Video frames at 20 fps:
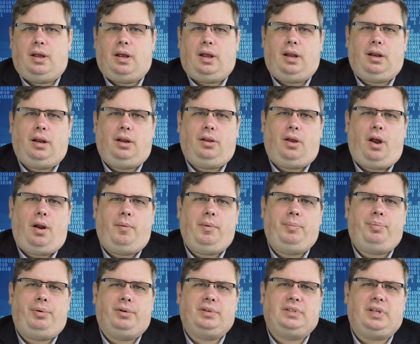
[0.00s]
An
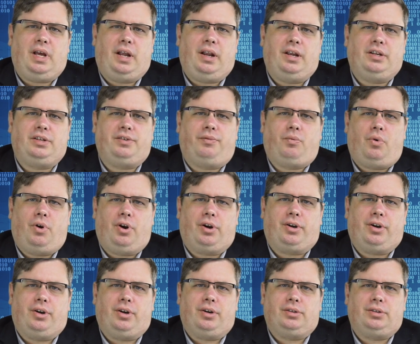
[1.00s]
alarming percentage of
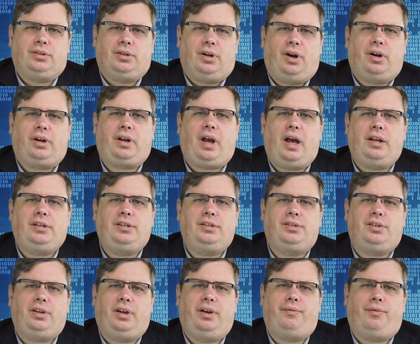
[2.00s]
workers are
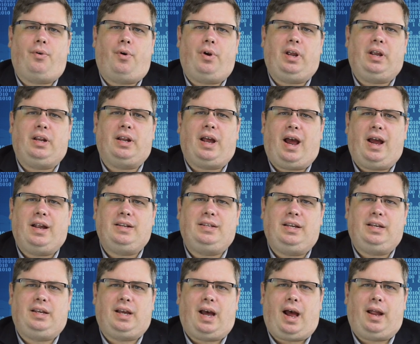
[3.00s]
consciously avoiding
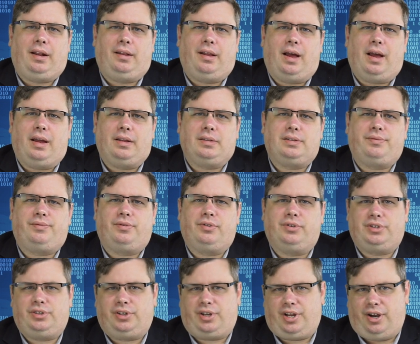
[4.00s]
IT guidelines for
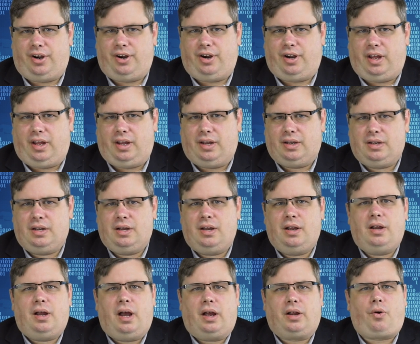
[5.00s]
security,
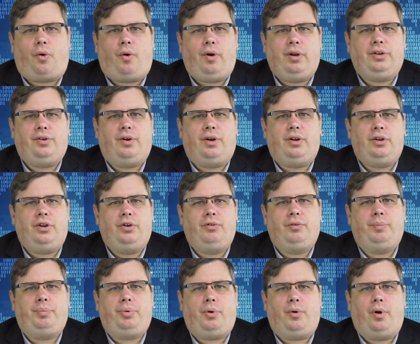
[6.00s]
according to a new
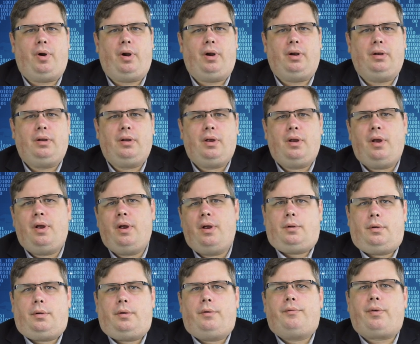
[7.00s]
report
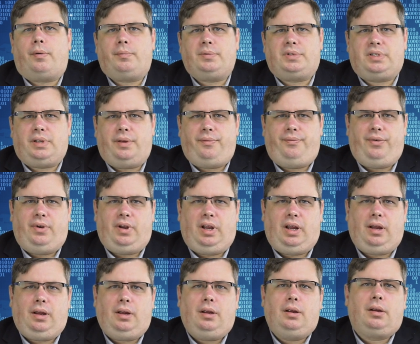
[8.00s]
from
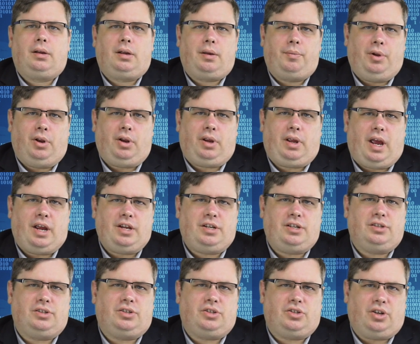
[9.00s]
Symphony
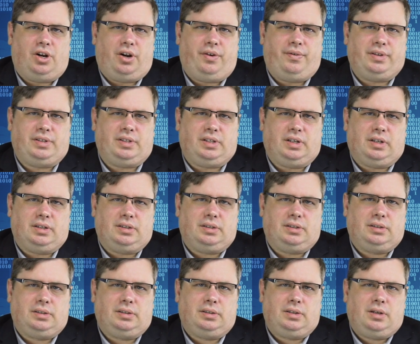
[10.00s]
Communications Services.